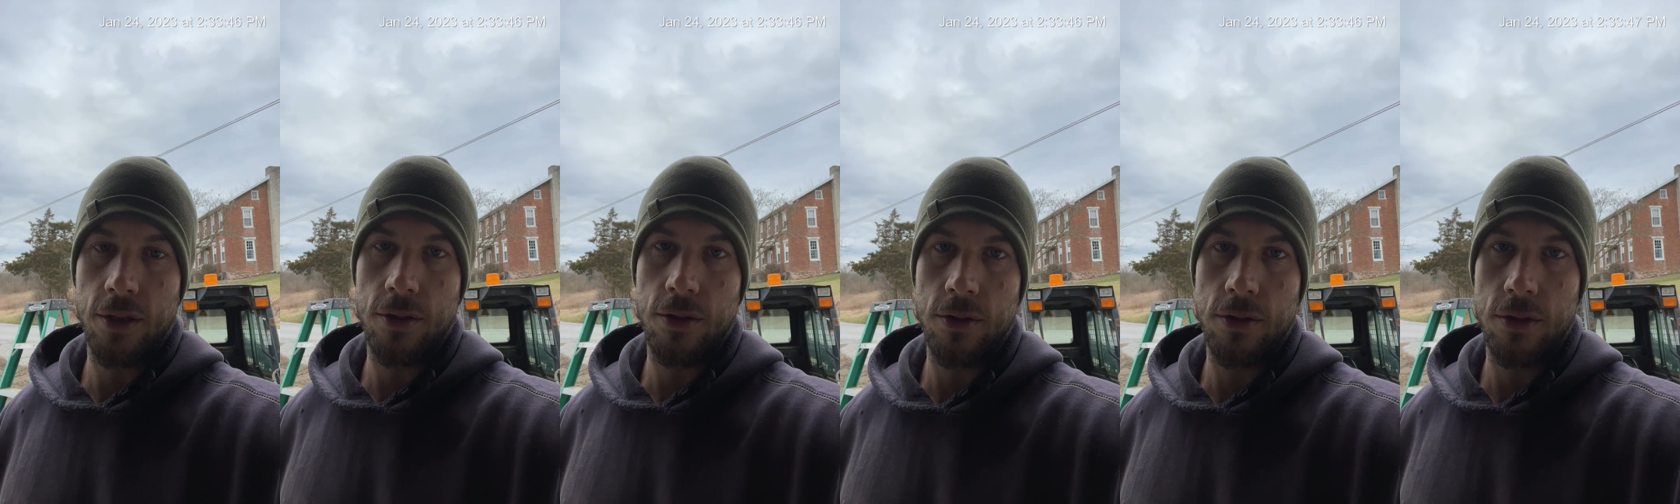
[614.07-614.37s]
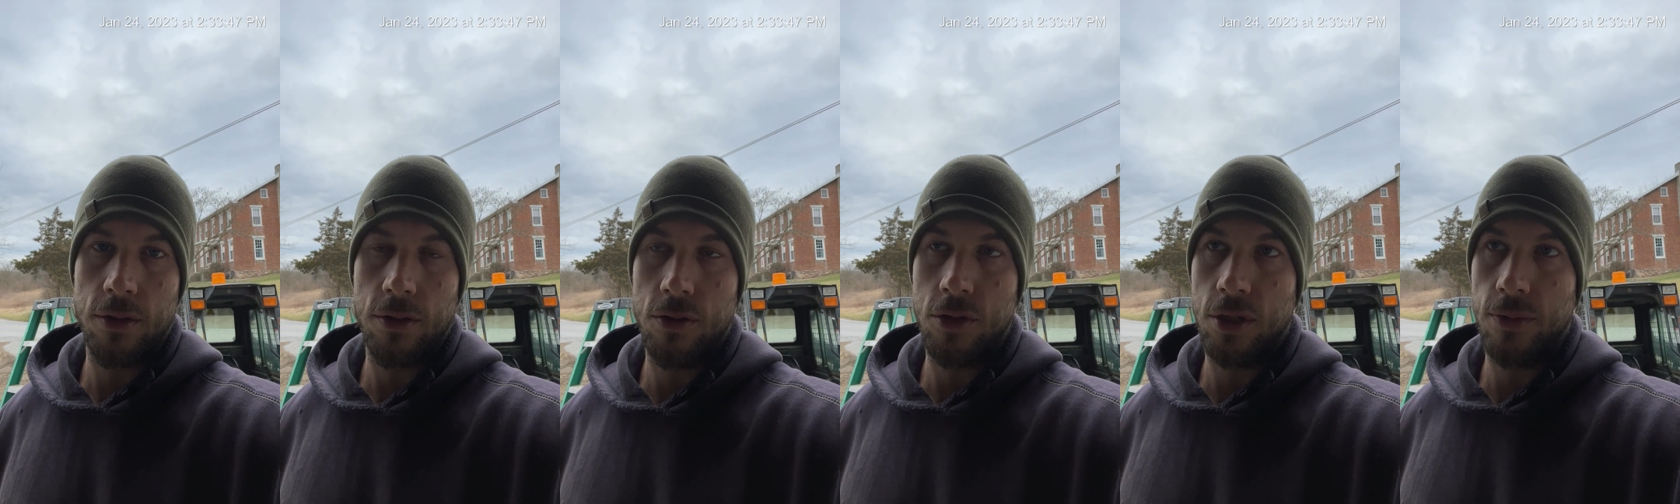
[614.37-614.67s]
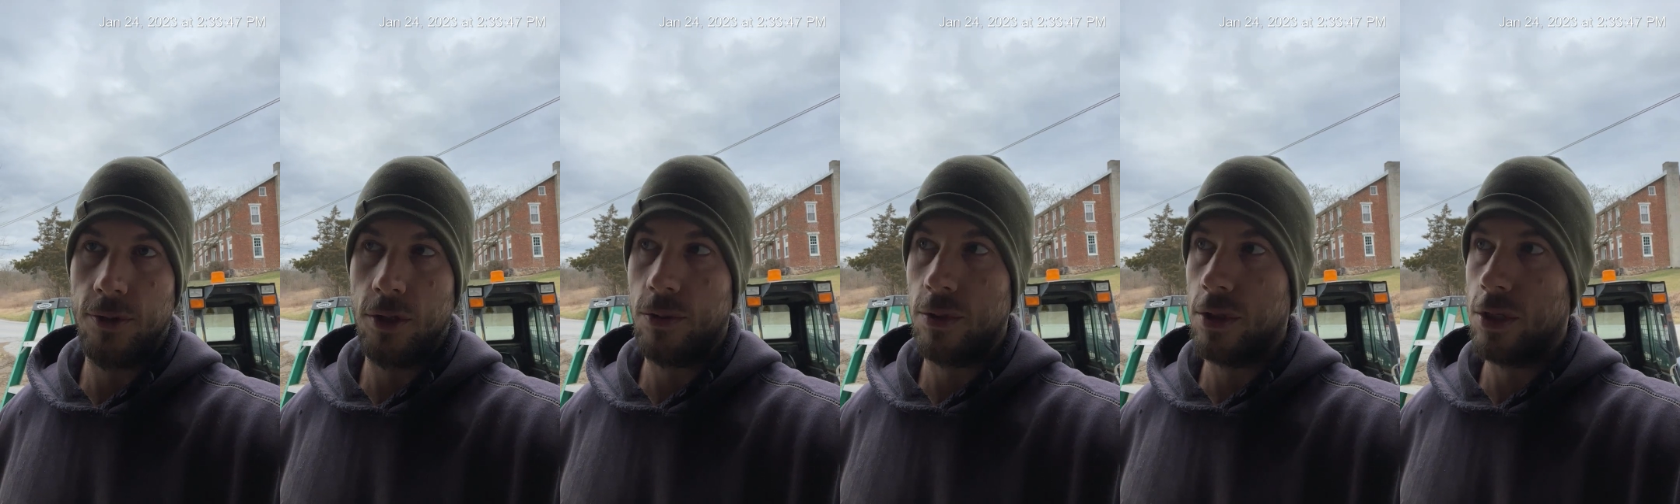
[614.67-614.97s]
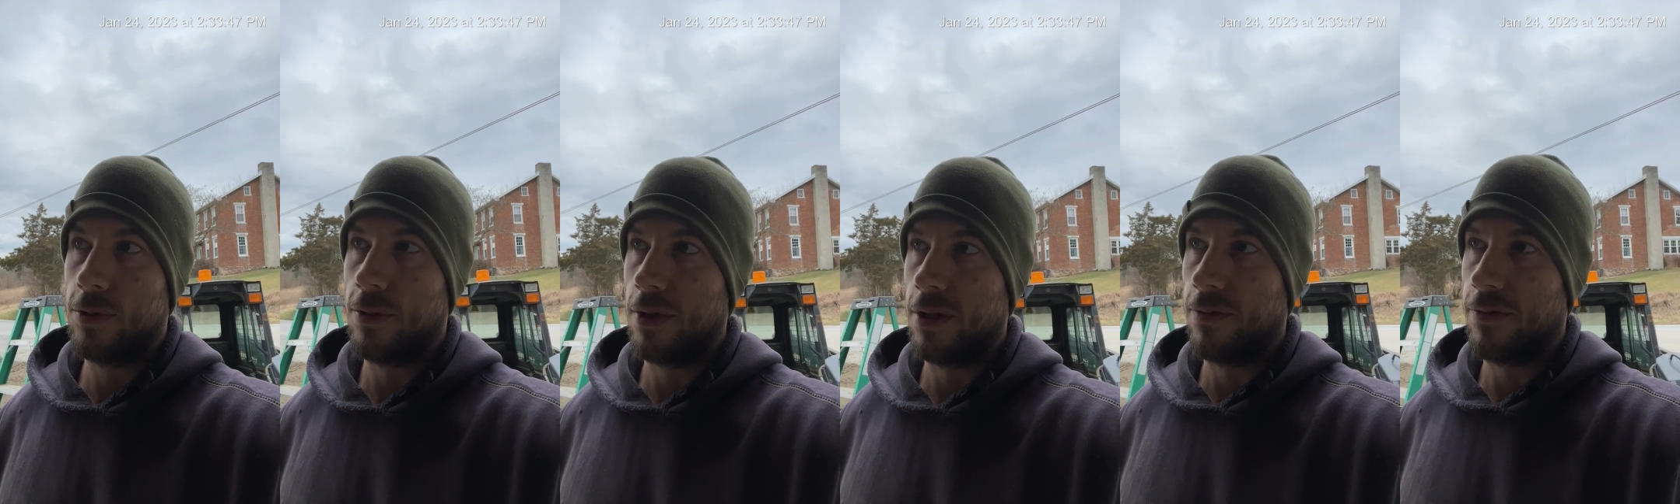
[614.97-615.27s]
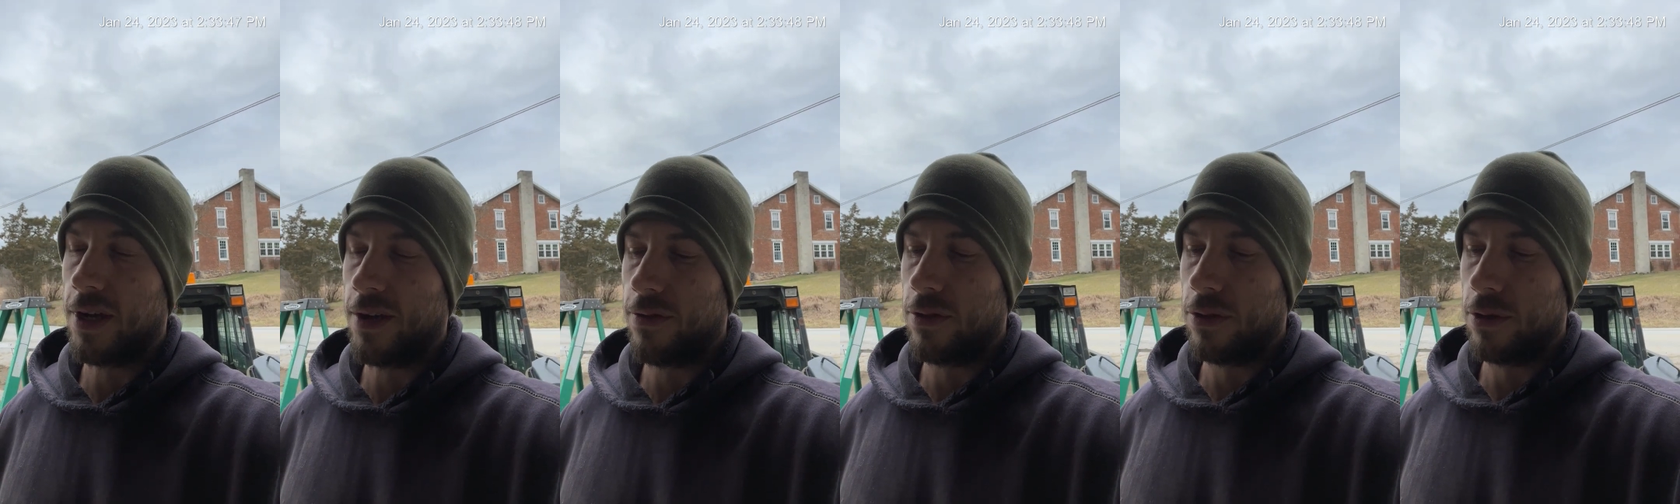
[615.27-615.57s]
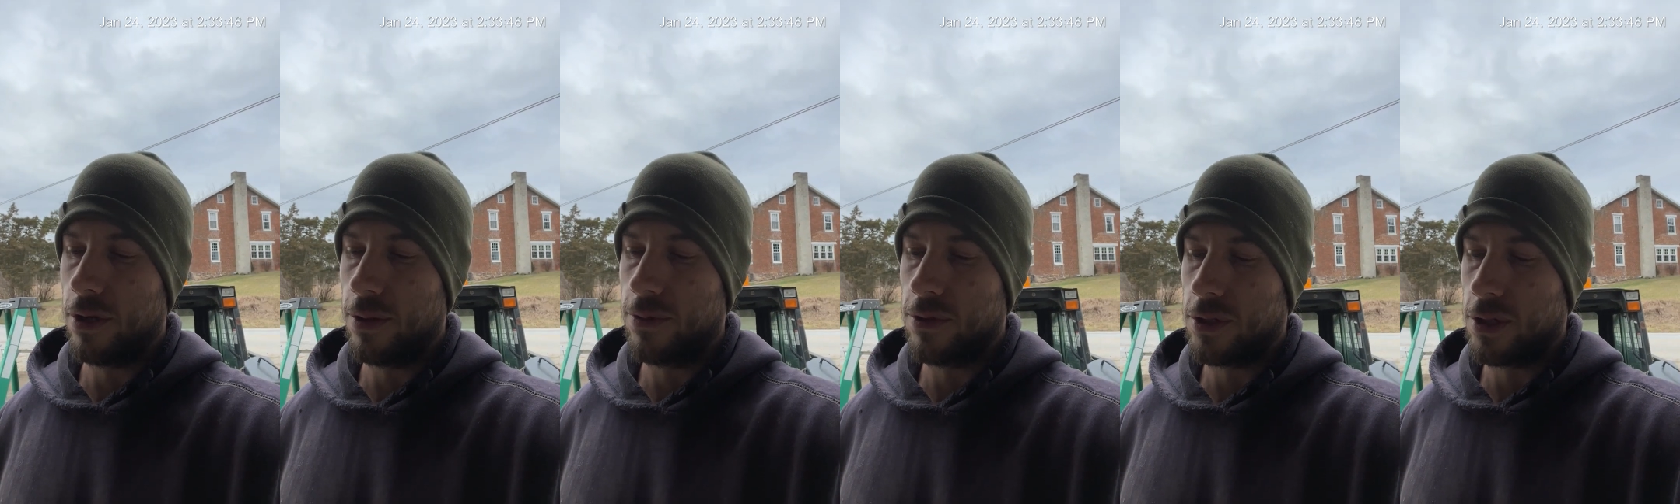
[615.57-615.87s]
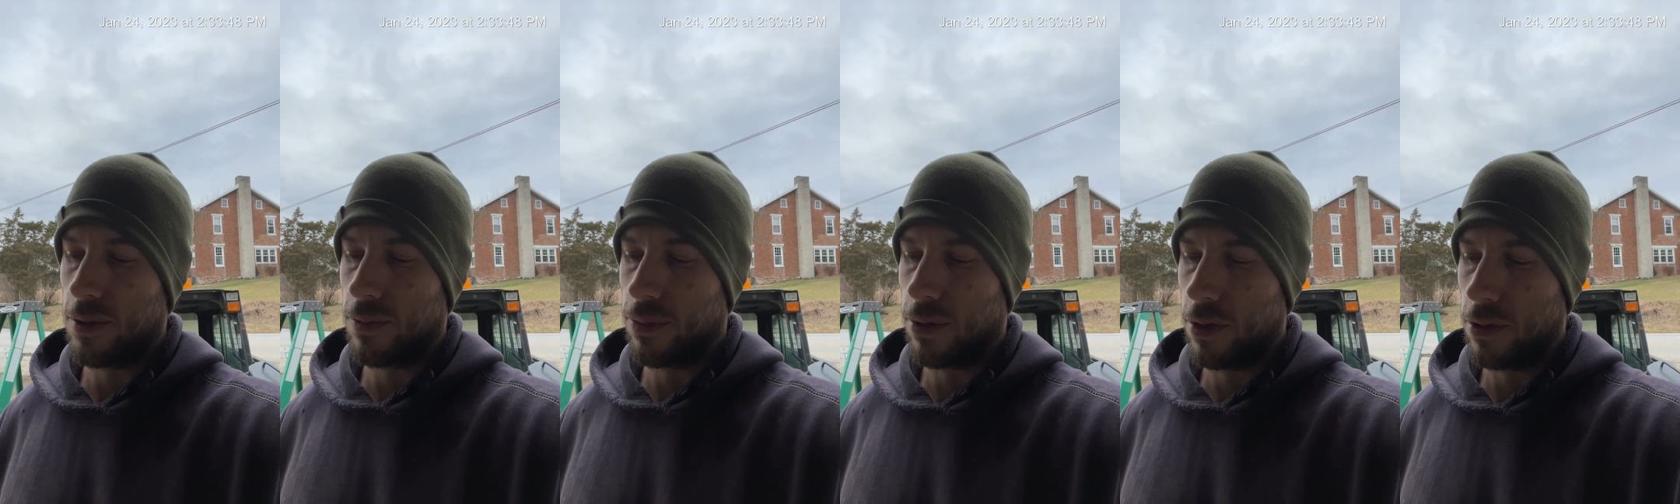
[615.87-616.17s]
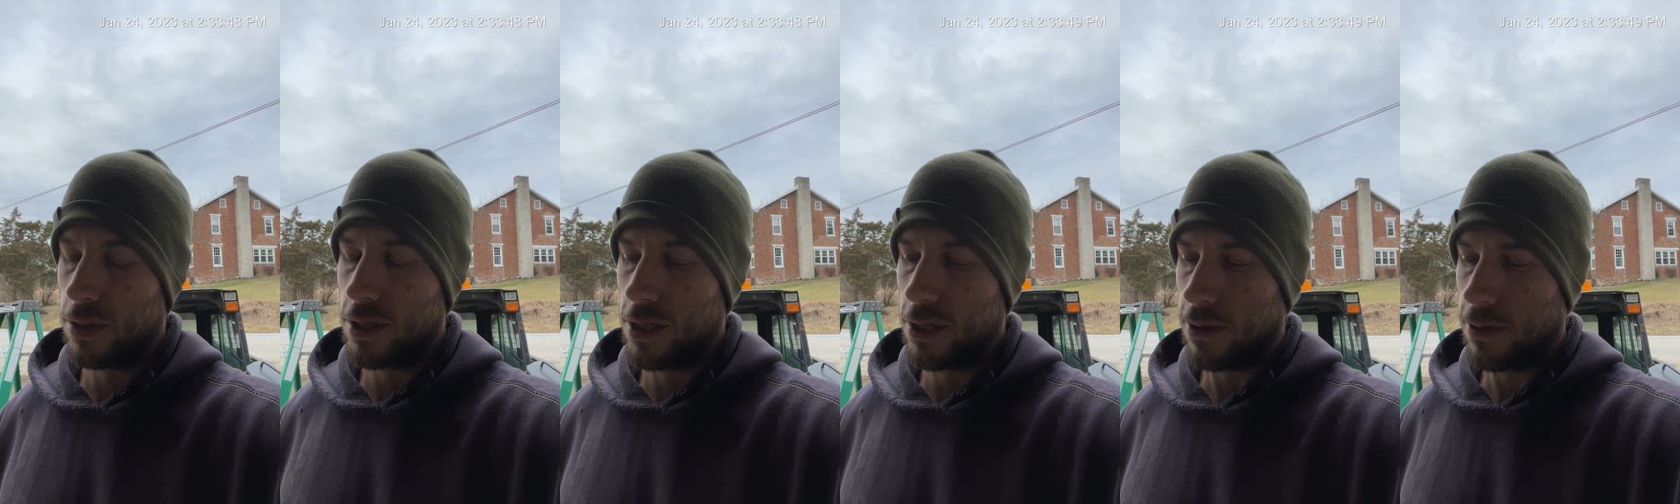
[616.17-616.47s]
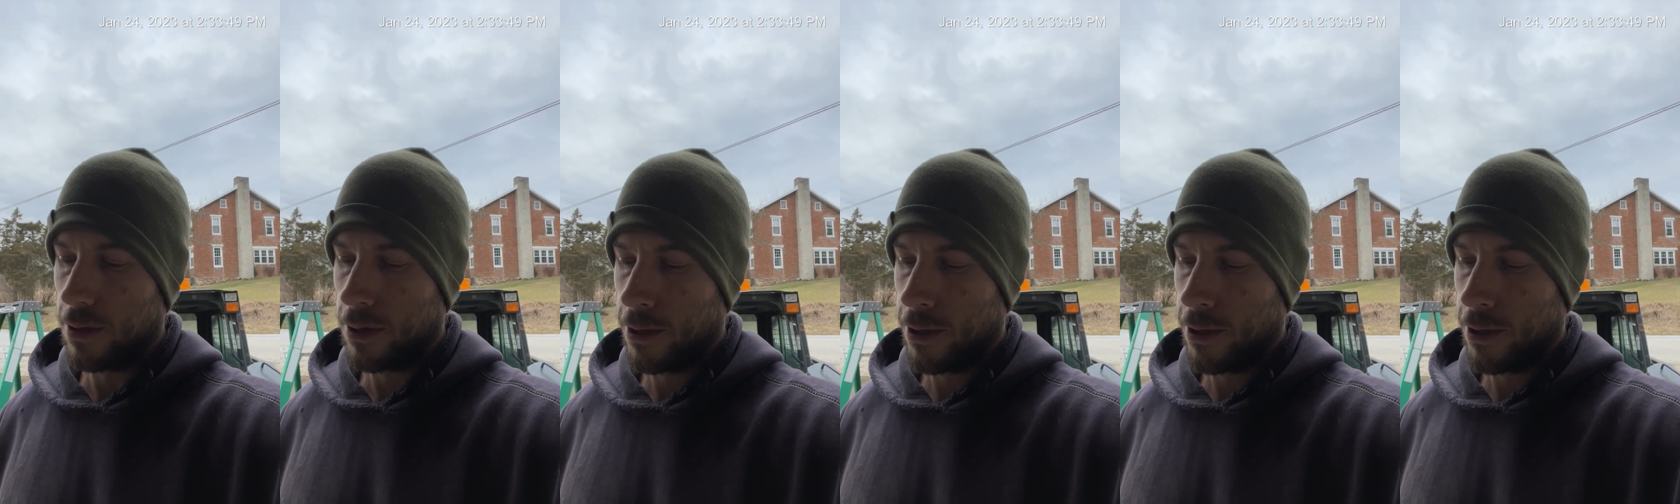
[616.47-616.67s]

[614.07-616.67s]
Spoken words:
They're usually between 25 and 30% protein.